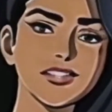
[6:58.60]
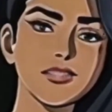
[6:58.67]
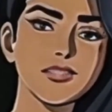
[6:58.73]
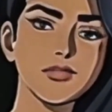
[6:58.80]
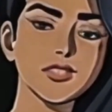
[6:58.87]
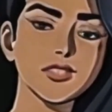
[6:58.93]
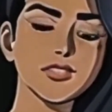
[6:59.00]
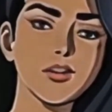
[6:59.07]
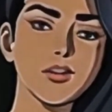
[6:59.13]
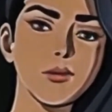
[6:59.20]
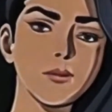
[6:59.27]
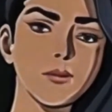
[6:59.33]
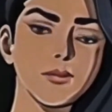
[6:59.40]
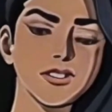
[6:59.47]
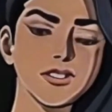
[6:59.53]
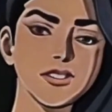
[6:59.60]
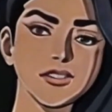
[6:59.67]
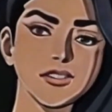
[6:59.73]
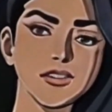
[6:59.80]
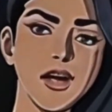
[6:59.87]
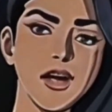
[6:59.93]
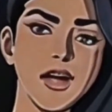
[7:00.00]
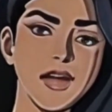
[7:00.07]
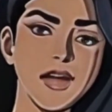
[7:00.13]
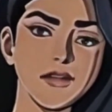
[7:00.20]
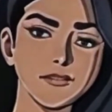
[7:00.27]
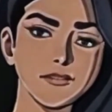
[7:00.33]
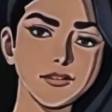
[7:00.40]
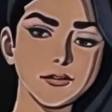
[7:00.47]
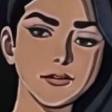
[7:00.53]
giving yourself permission to not
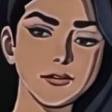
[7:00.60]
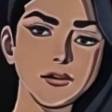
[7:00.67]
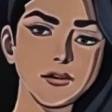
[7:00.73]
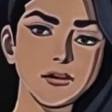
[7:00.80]
have to.